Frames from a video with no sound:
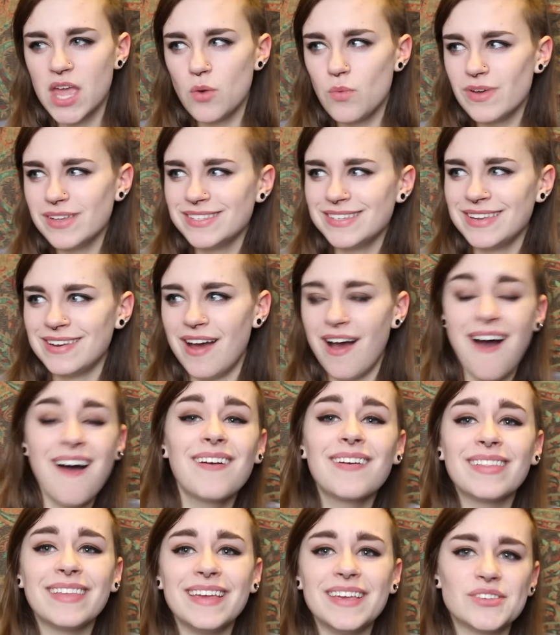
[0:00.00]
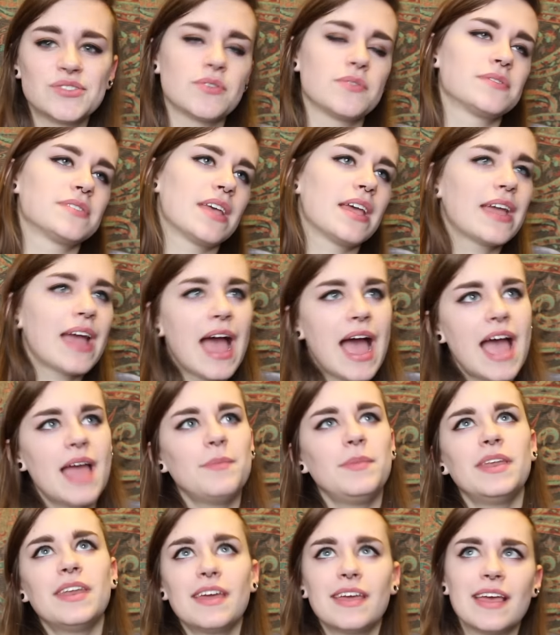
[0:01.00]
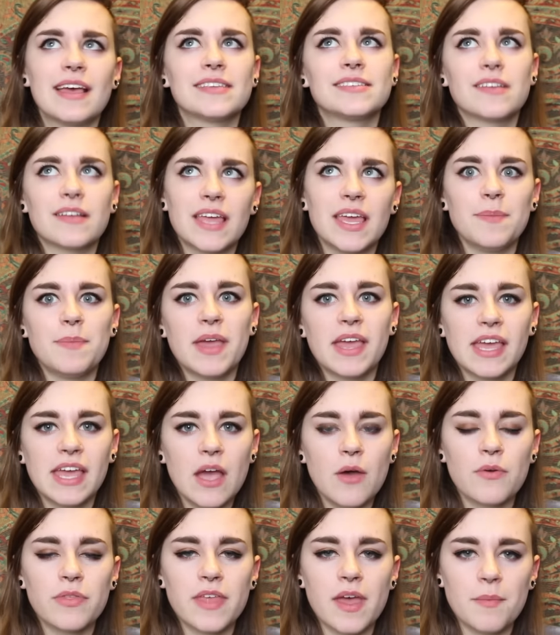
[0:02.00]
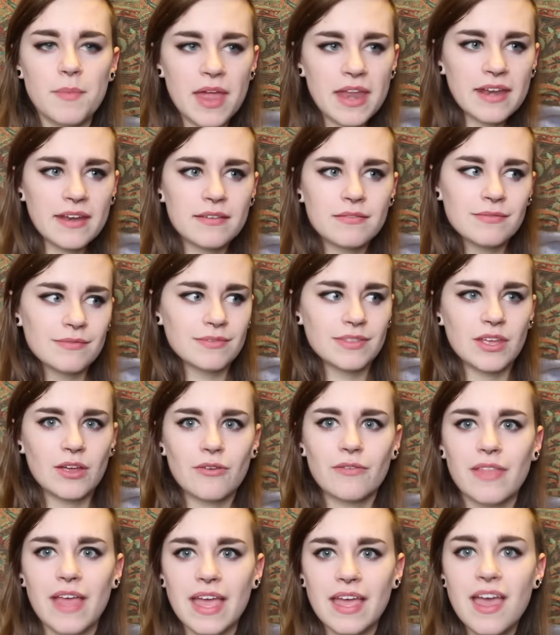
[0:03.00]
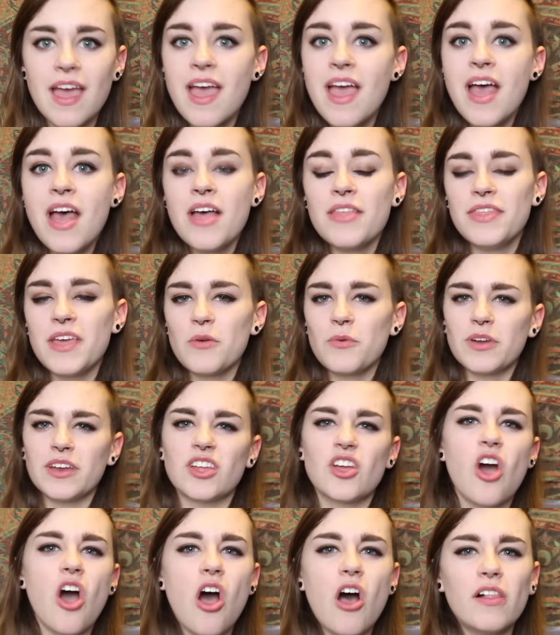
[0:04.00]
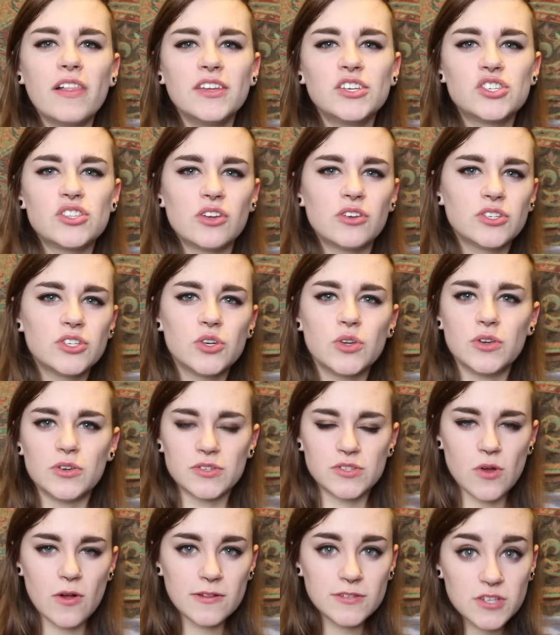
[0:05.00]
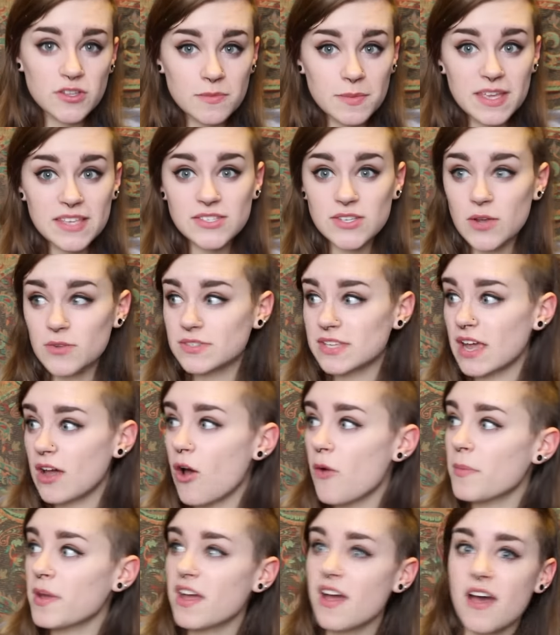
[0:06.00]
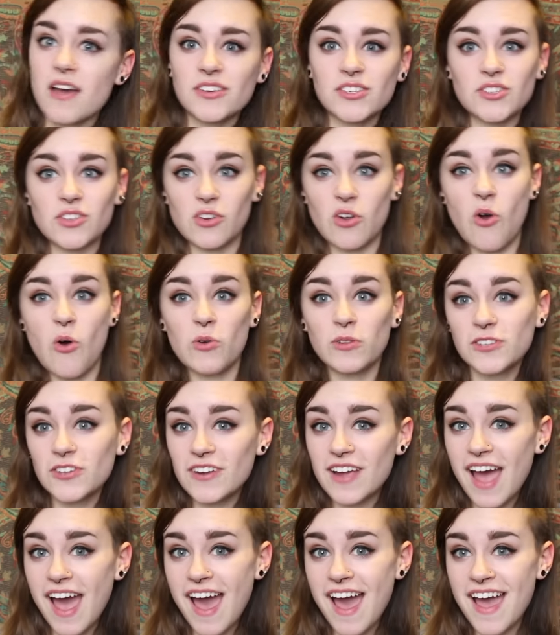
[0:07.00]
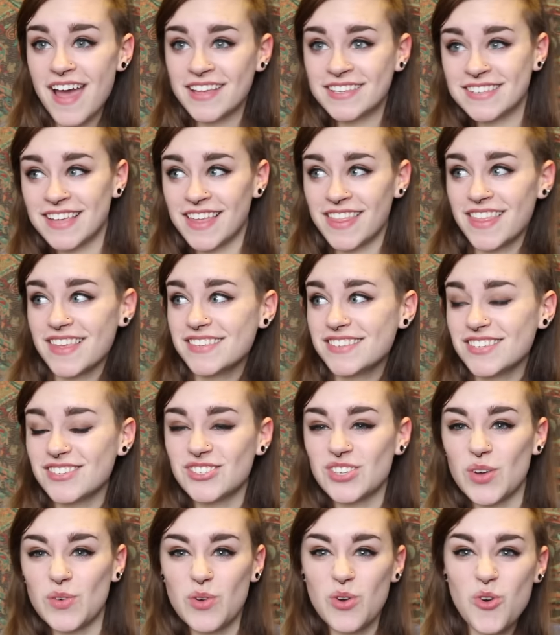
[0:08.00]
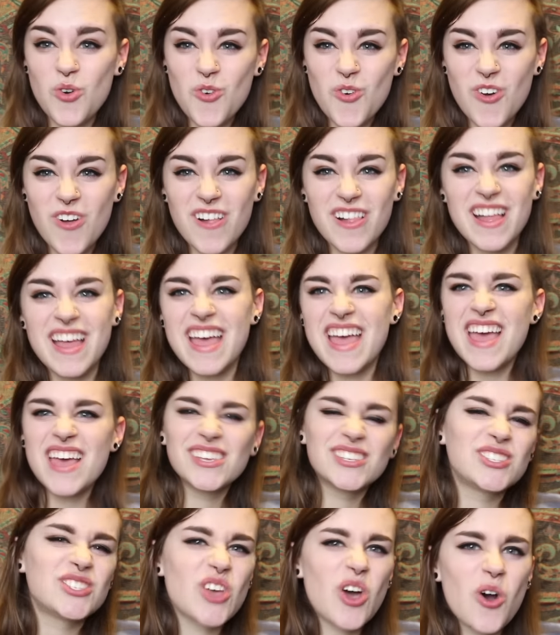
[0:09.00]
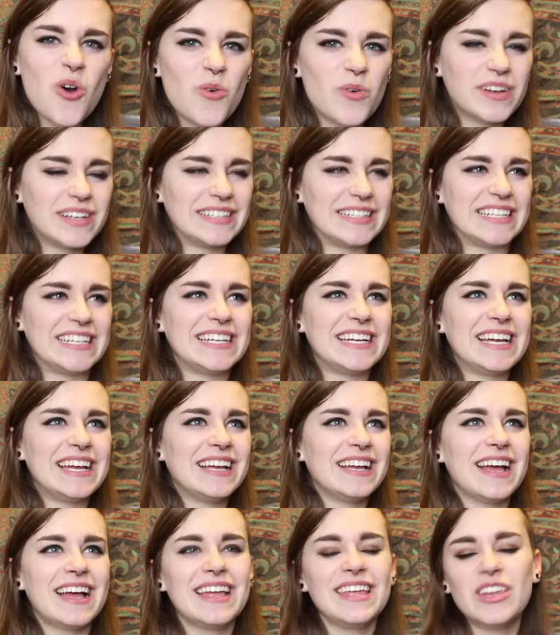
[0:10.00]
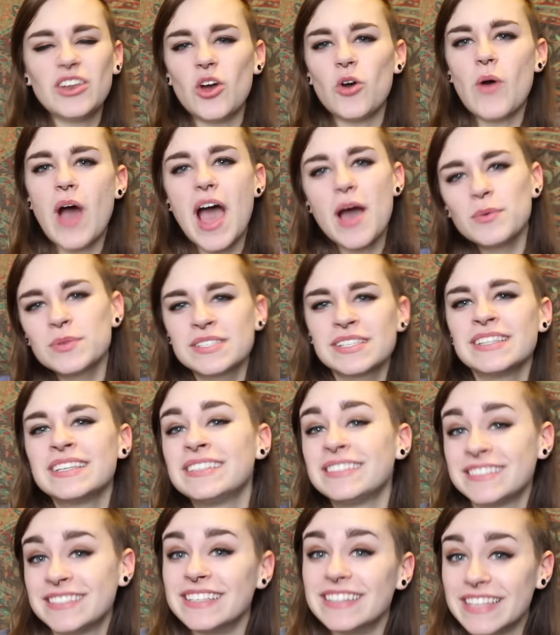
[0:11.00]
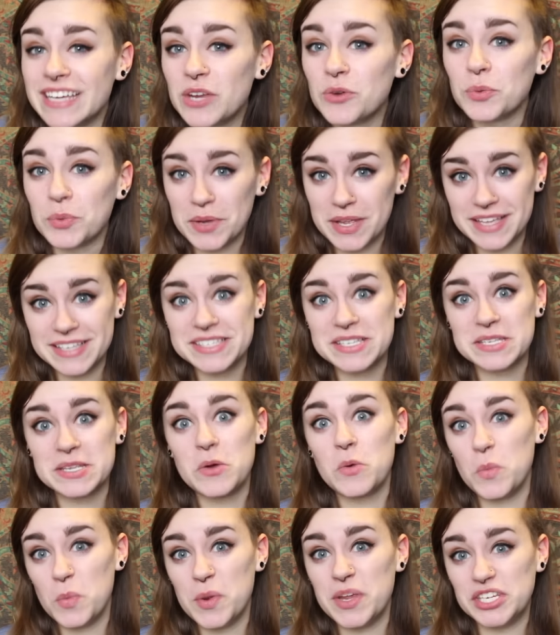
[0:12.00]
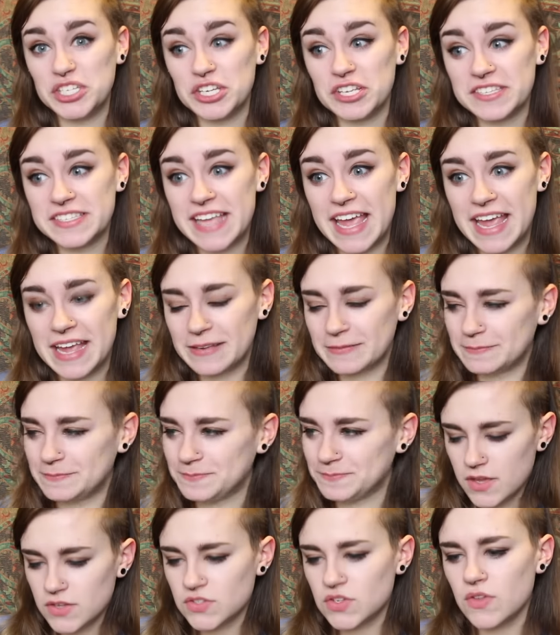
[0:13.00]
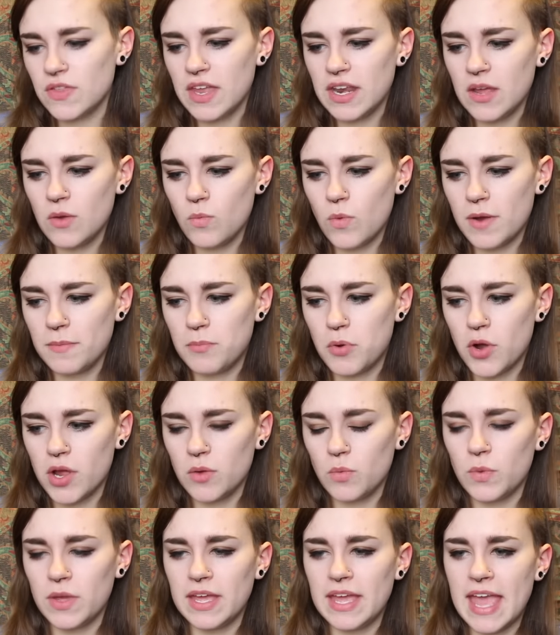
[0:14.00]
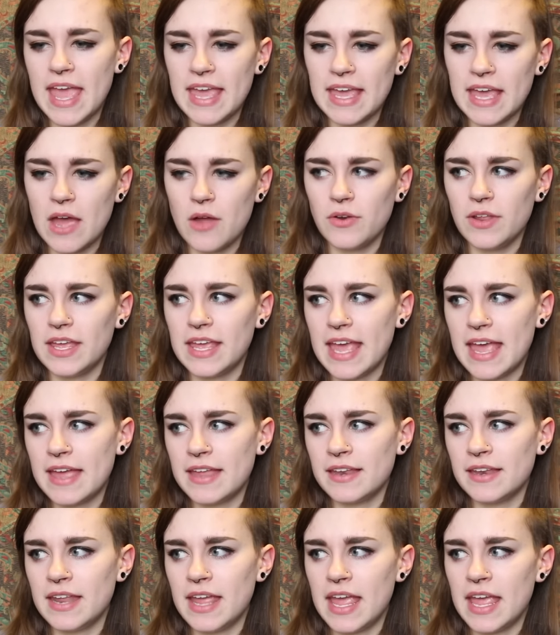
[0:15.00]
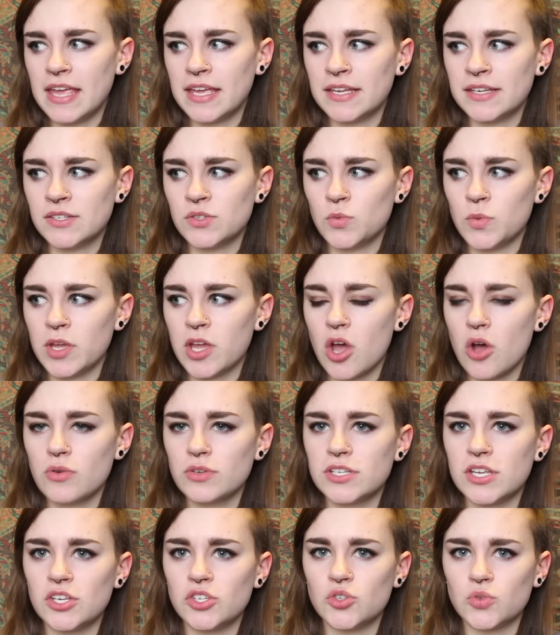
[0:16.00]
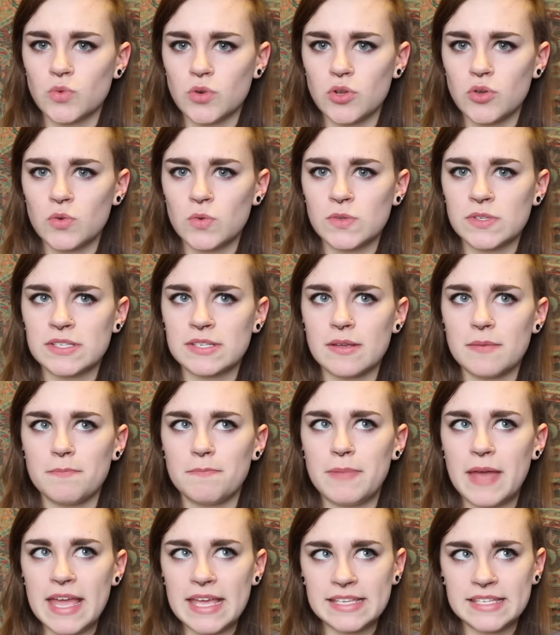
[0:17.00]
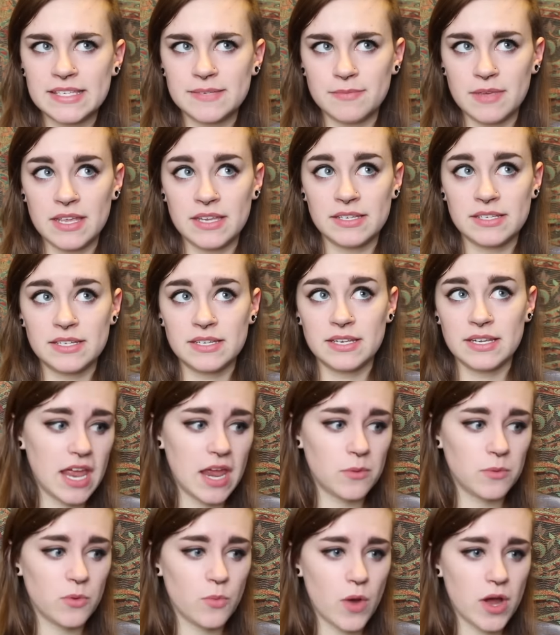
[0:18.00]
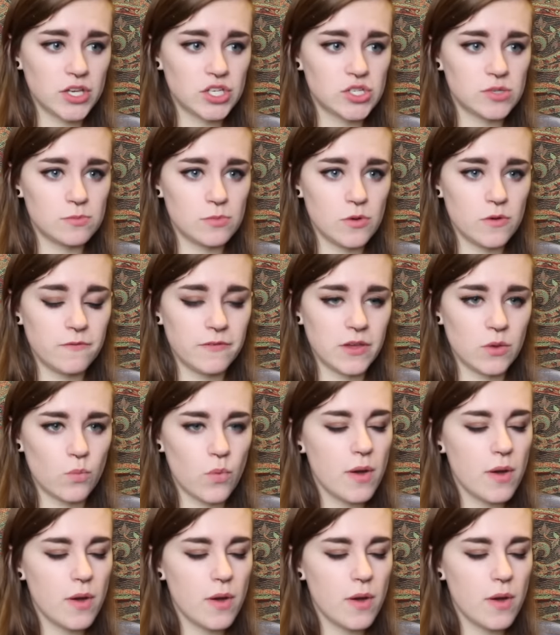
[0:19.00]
He wasn't ugly, so I was like, I mean, I guess I'll keep hanging out with them. And they're like, they were in college, they're two years older than me, so I was like, oh my gosh, they're older guys, like this is so cool. So, eh, you know, I was a little delirious, we shall say. So then at one point we hang out again and we go to Drew's basement and we watch a movie.